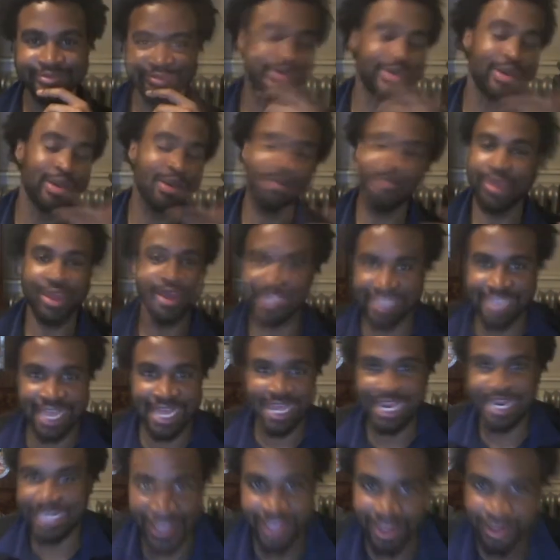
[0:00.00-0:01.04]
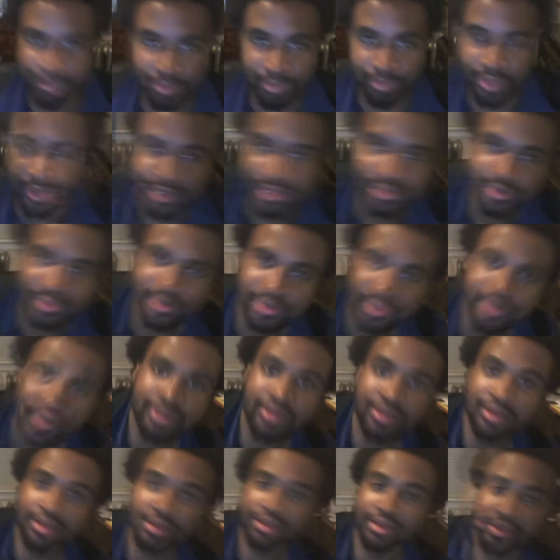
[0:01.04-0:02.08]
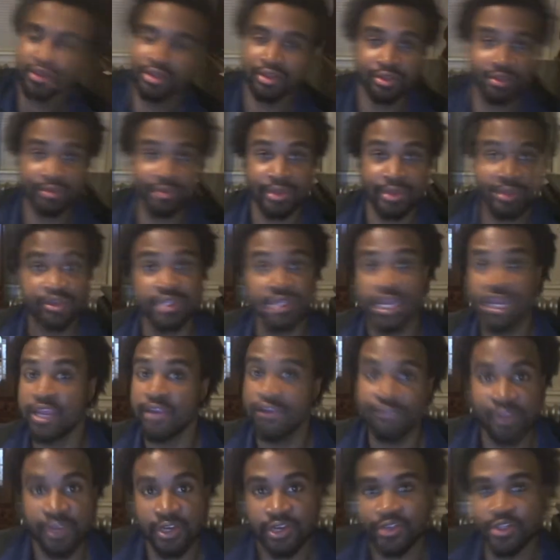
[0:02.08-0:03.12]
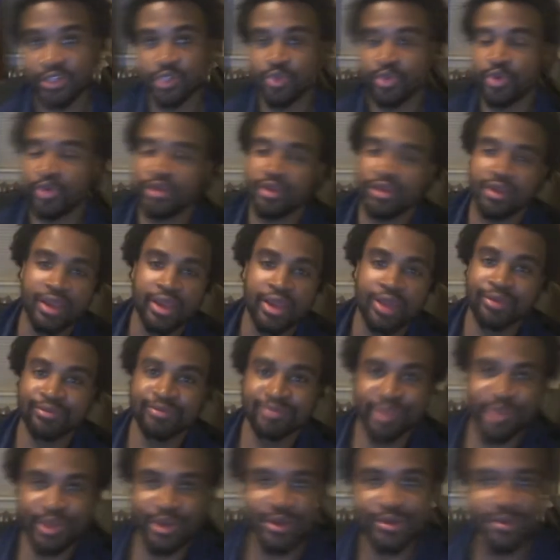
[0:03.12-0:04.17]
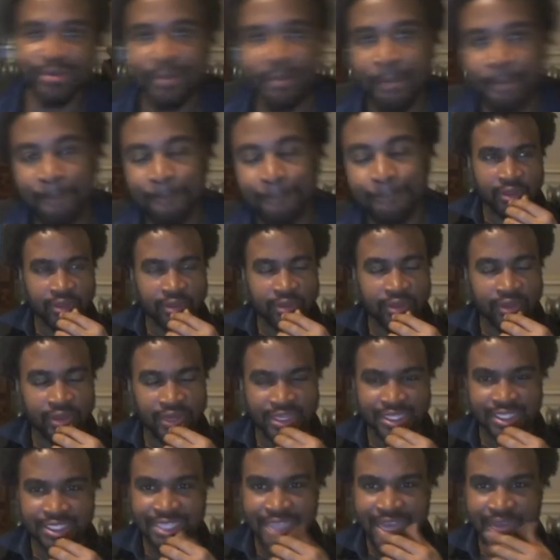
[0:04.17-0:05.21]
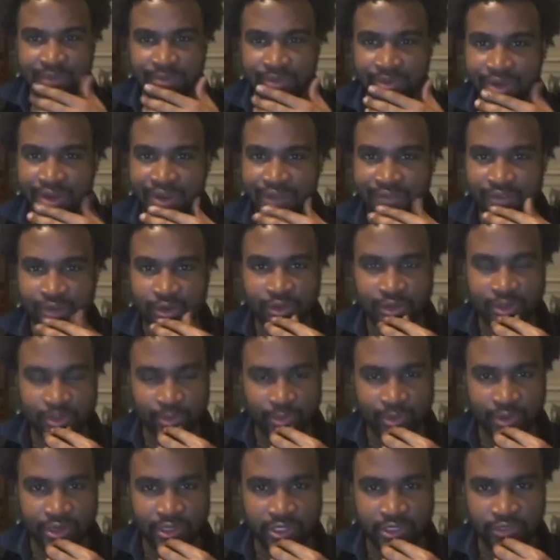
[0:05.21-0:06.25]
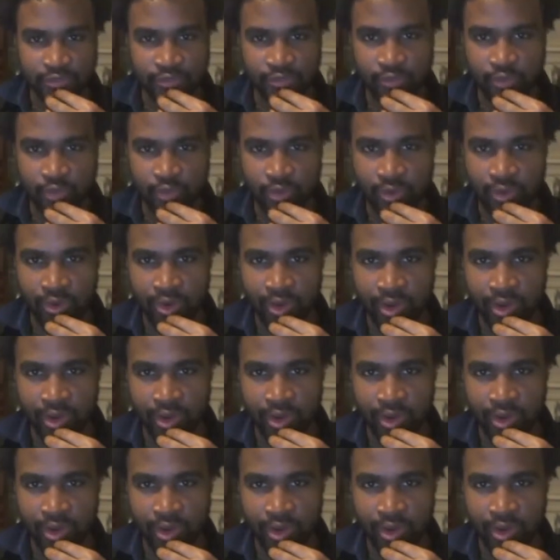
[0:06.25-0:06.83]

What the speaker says: Bambietta's not dead, but yeah, you take your victories where you can get them, you know? In this chapter, I felt depressed for